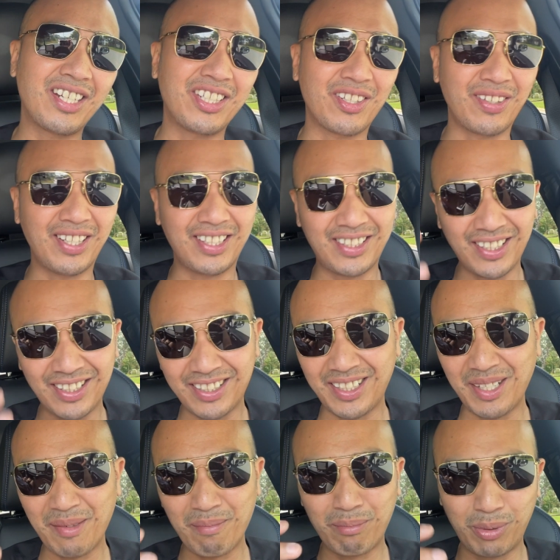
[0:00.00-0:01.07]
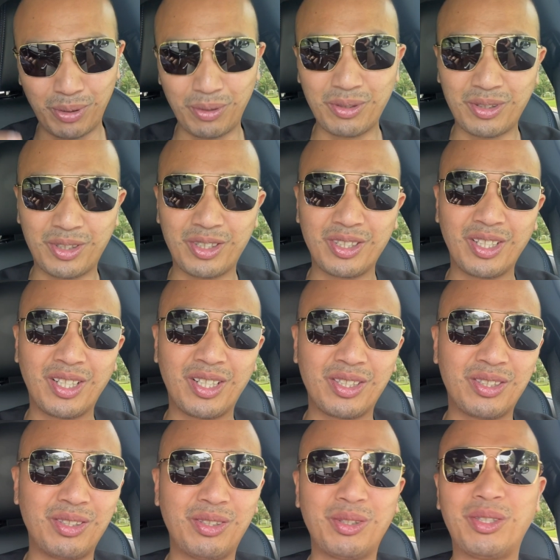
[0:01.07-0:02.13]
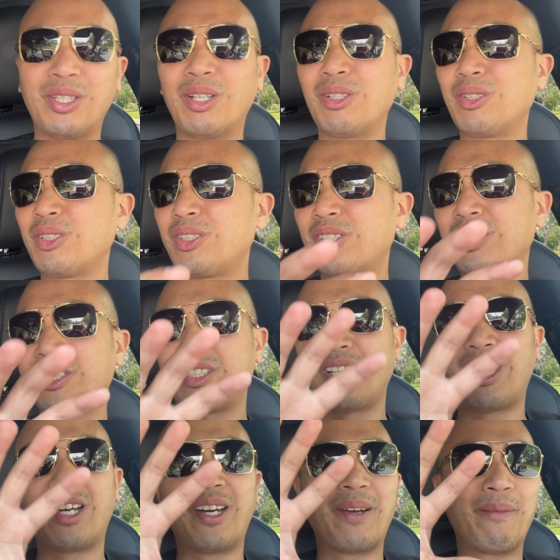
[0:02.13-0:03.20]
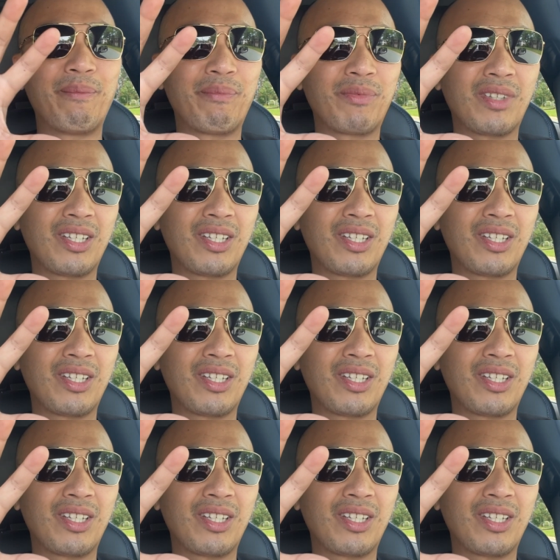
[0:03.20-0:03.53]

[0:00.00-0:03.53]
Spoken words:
your existing books to those small